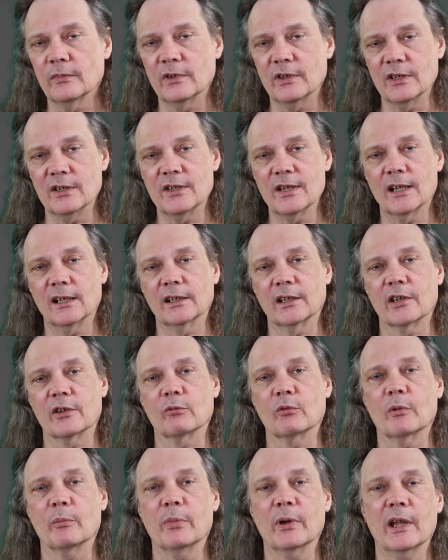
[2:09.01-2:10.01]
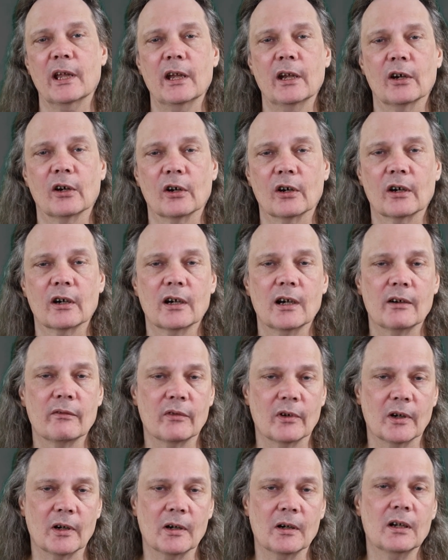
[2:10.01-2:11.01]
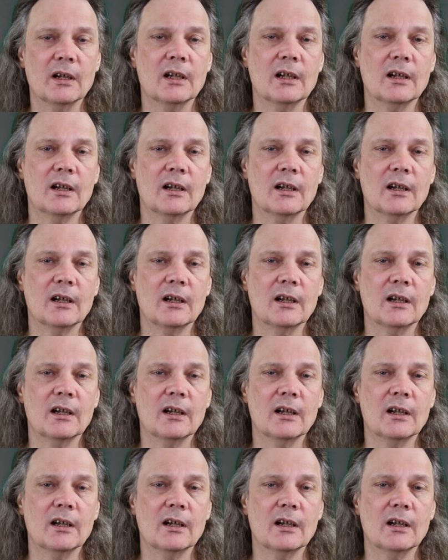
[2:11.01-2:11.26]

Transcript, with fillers: detailing the repair of a